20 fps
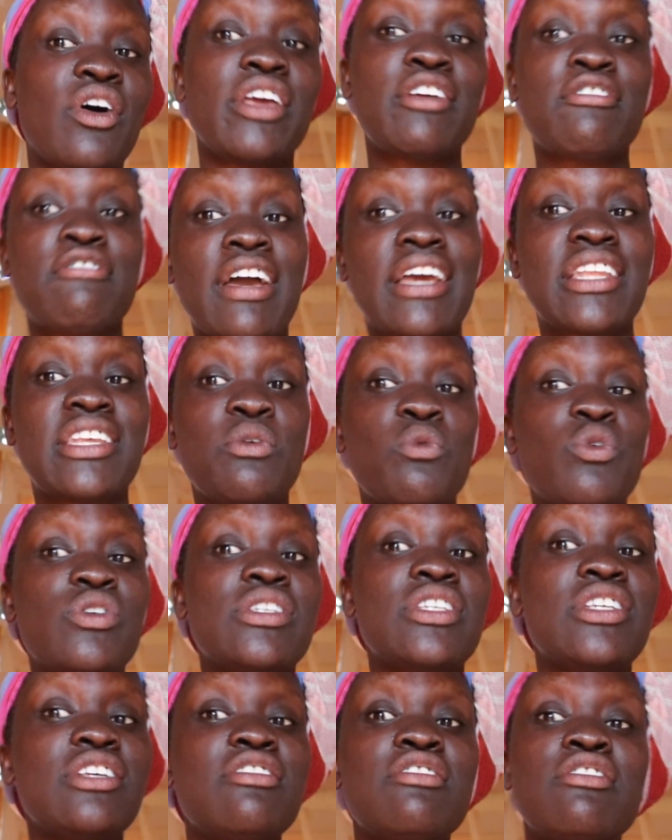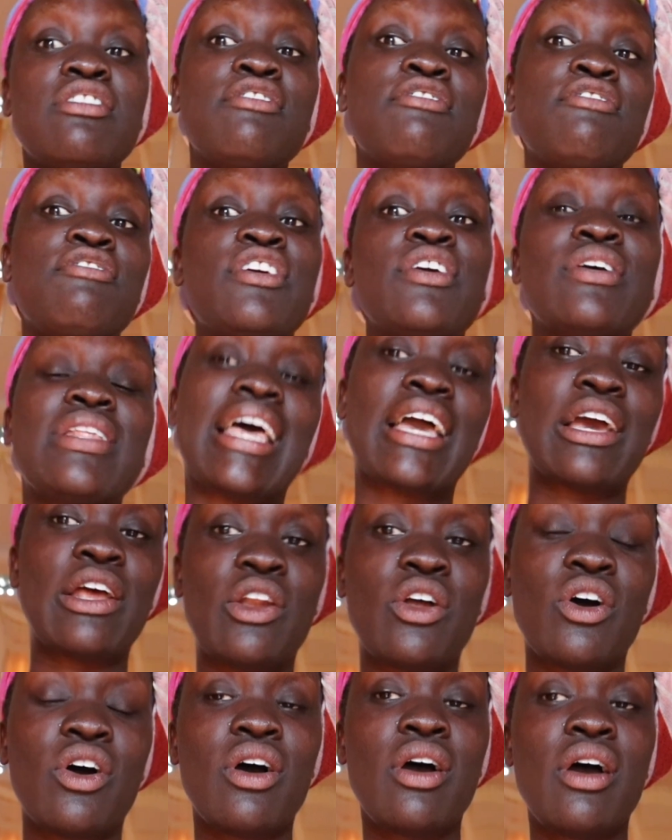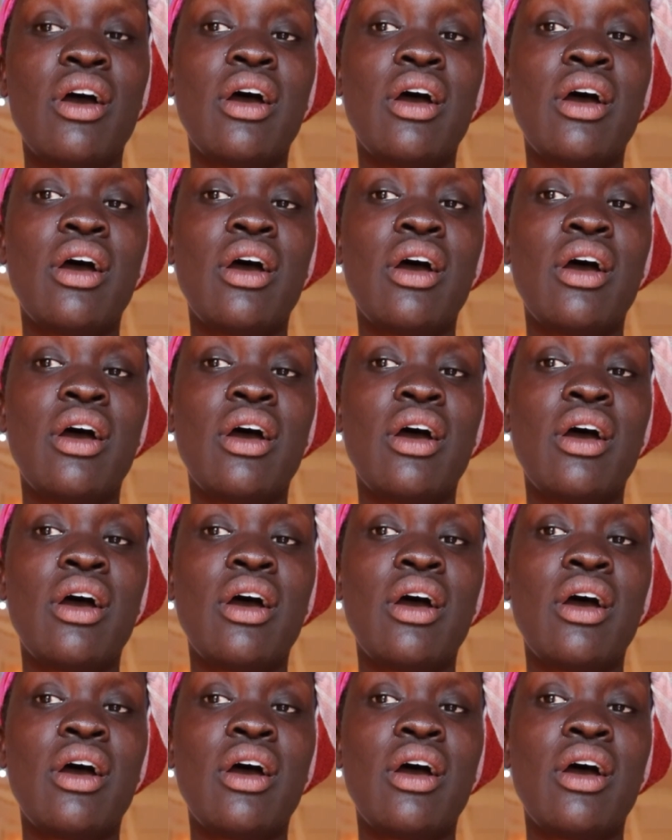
In fact, it didn't even feel like a lot.